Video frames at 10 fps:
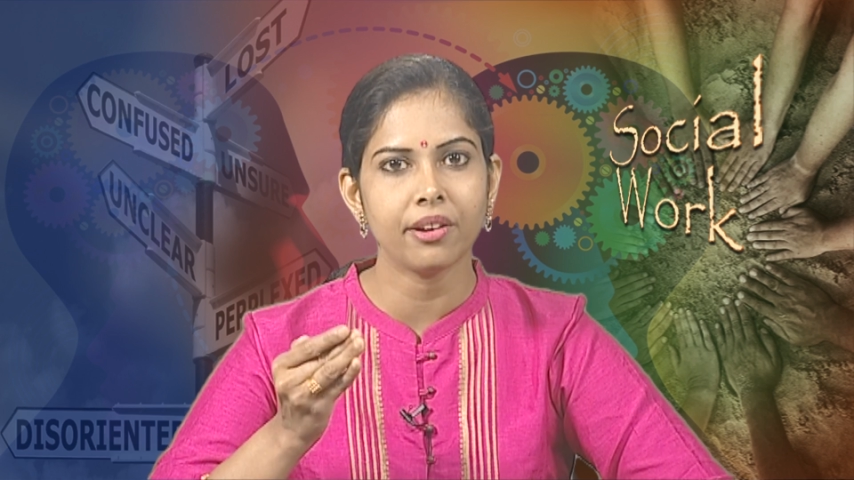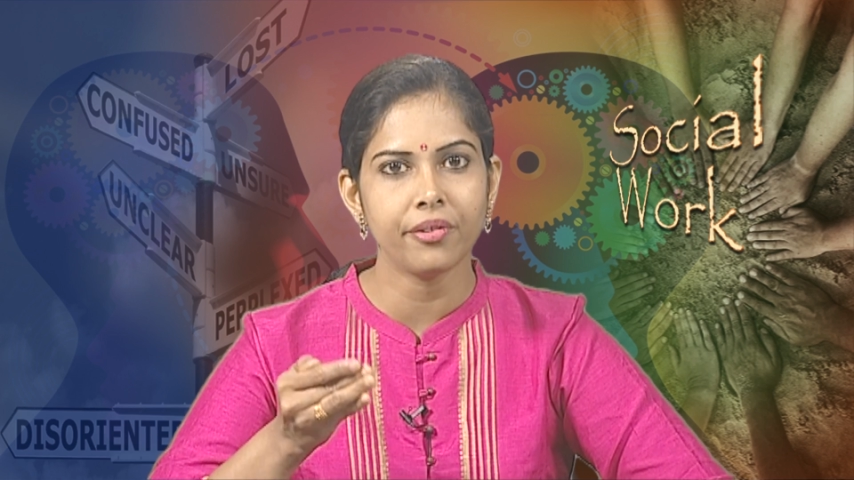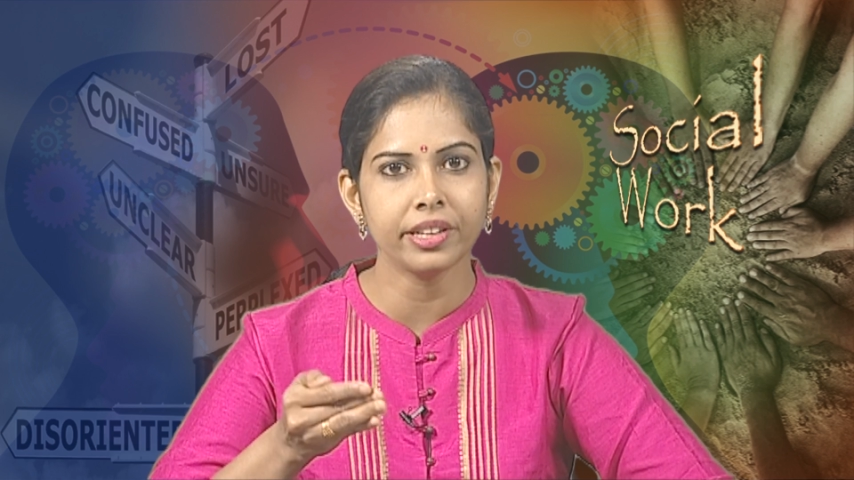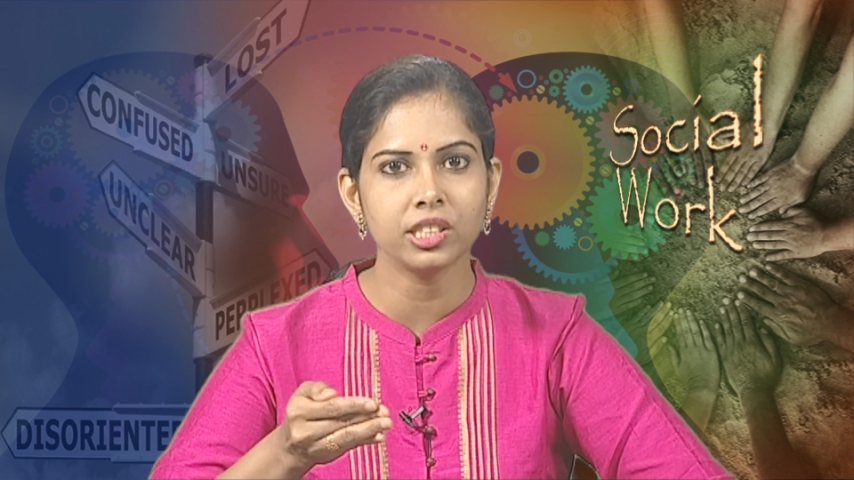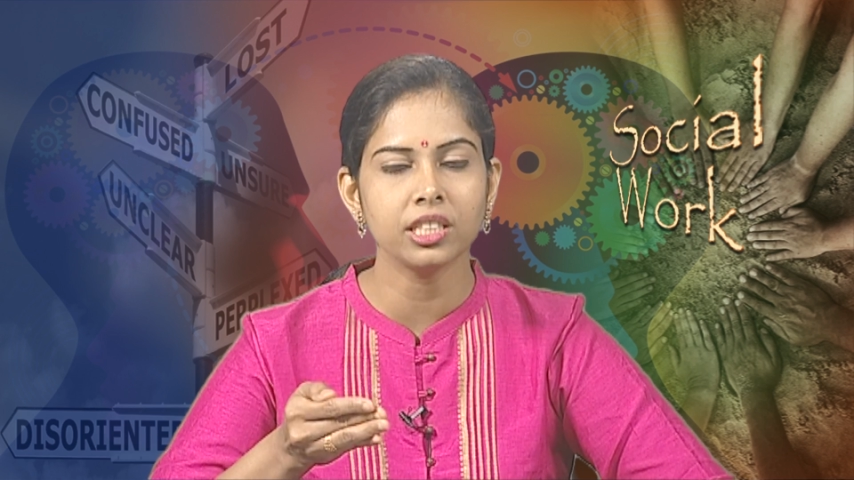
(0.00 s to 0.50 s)

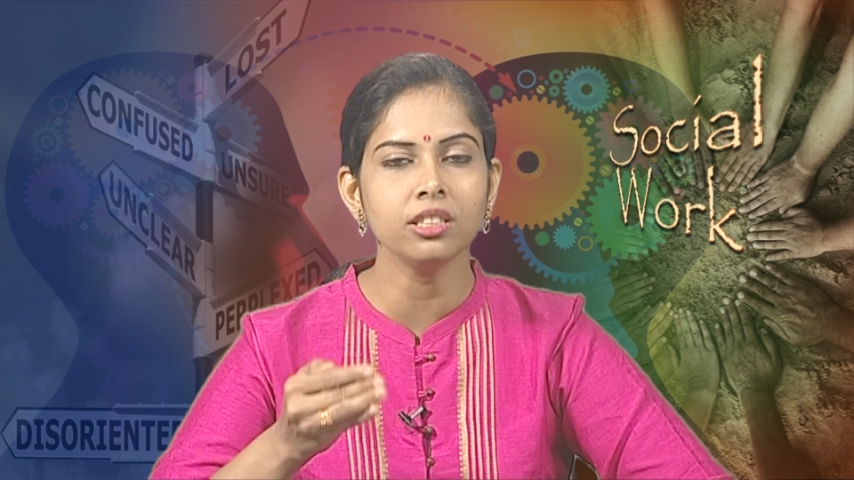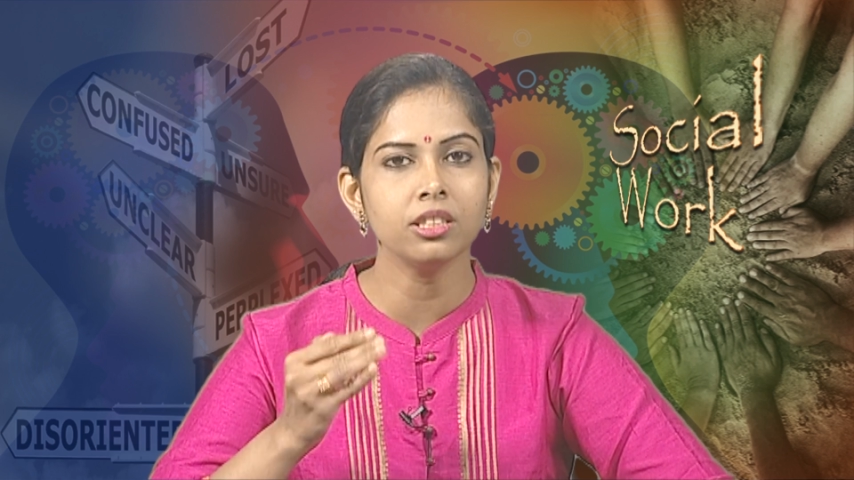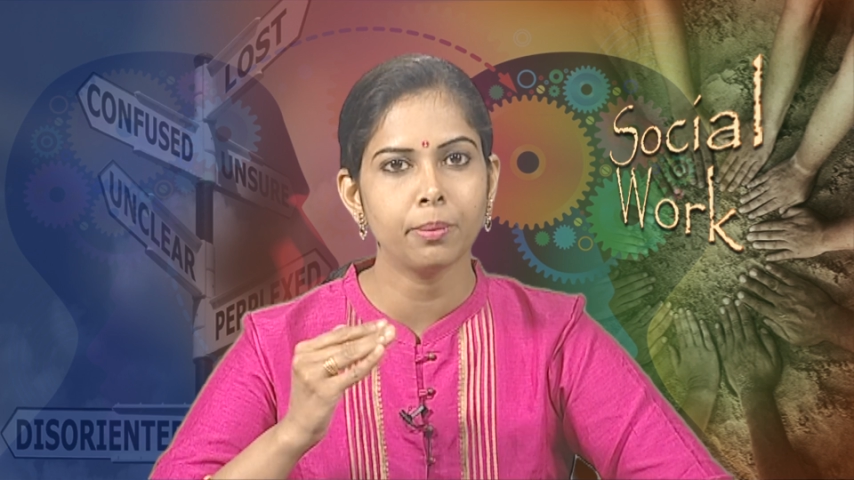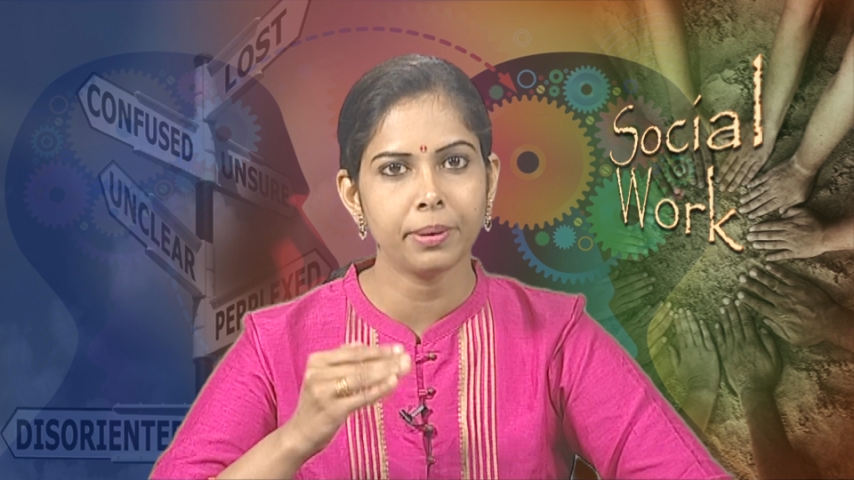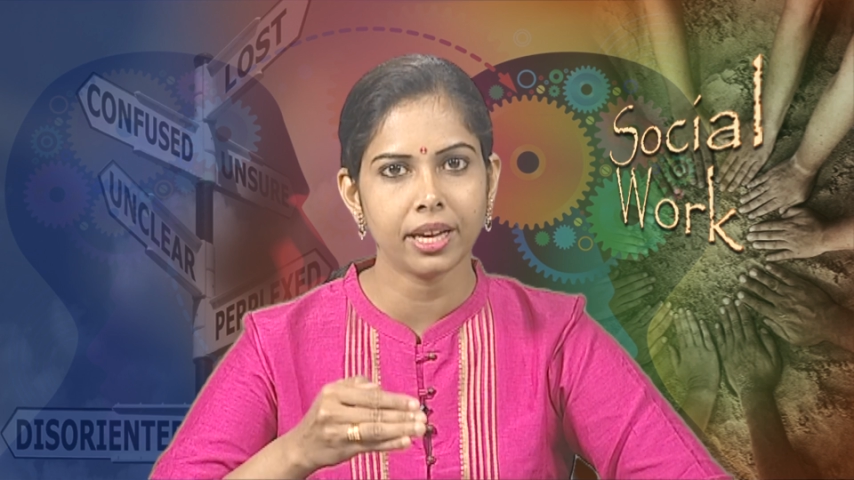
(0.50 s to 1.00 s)
affecting
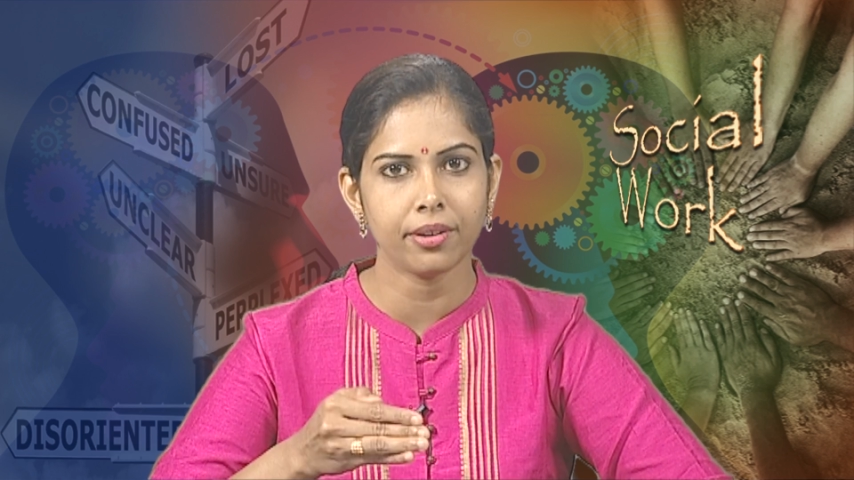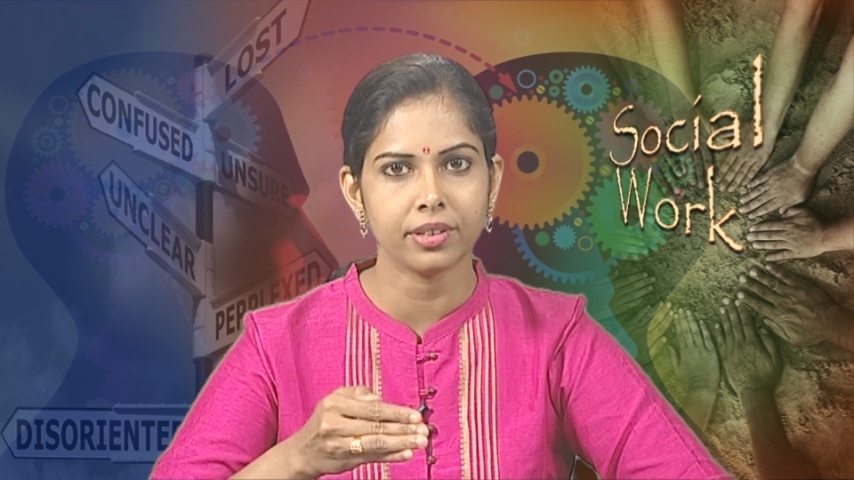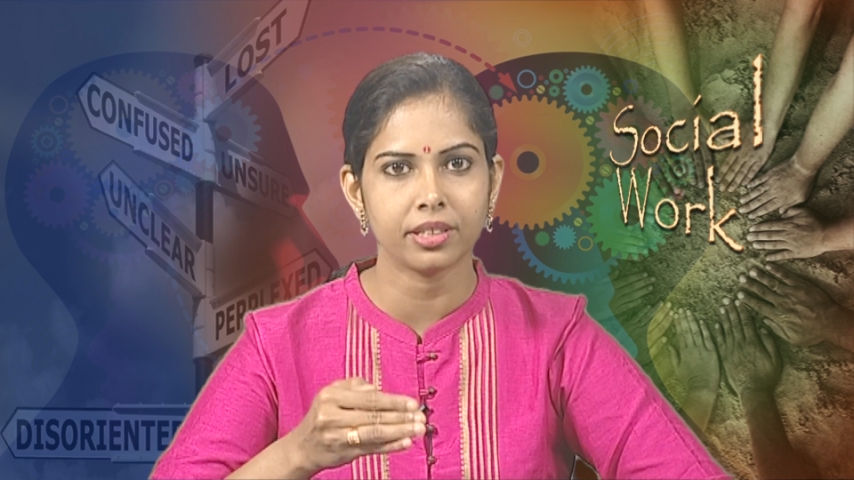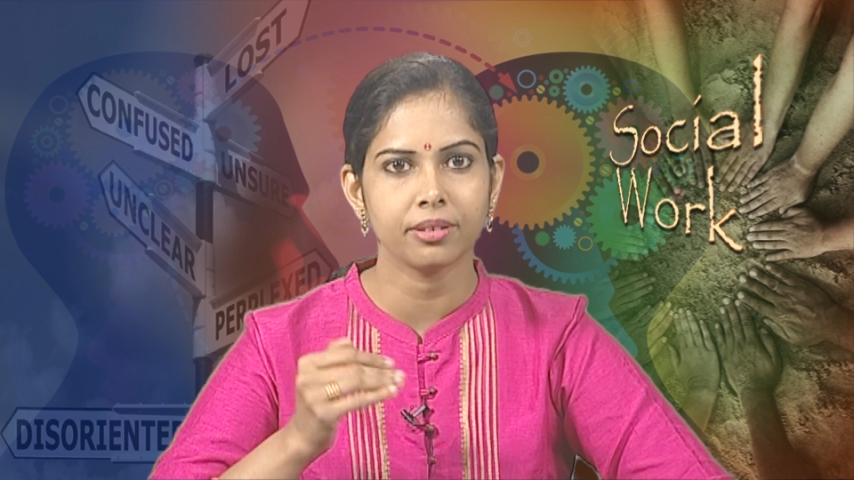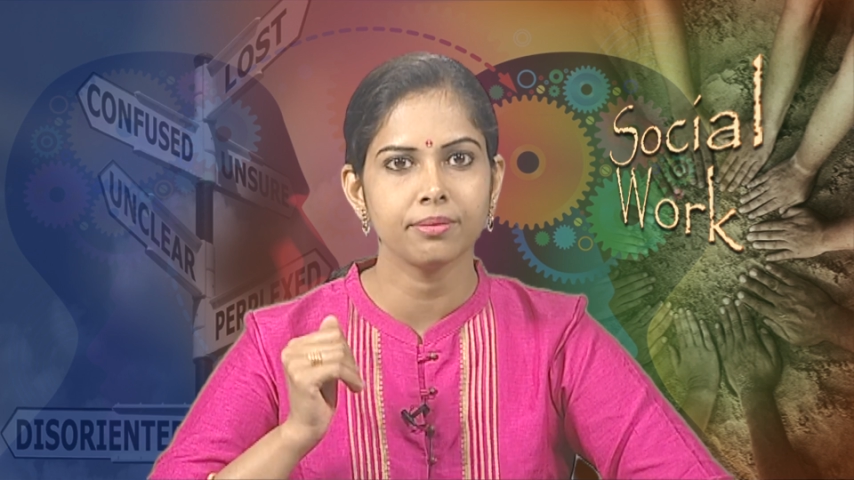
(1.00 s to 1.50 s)
the behavior.